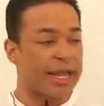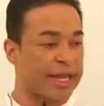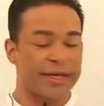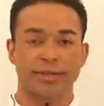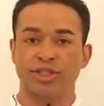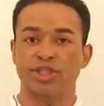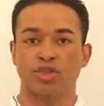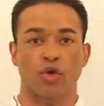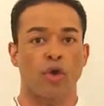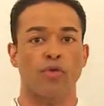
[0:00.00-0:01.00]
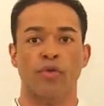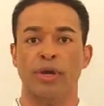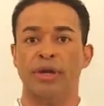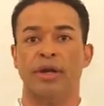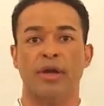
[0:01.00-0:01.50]
it just
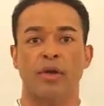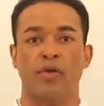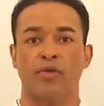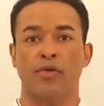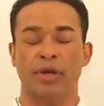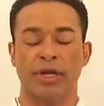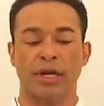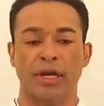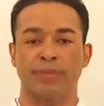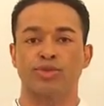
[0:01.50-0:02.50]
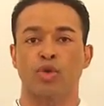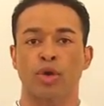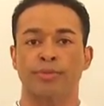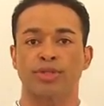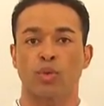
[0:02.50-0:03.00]

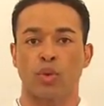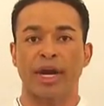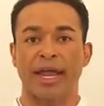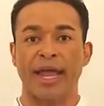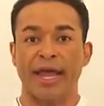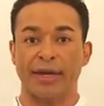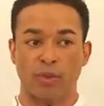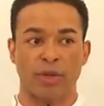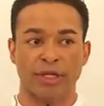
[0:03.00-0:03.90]
absorbed what I had,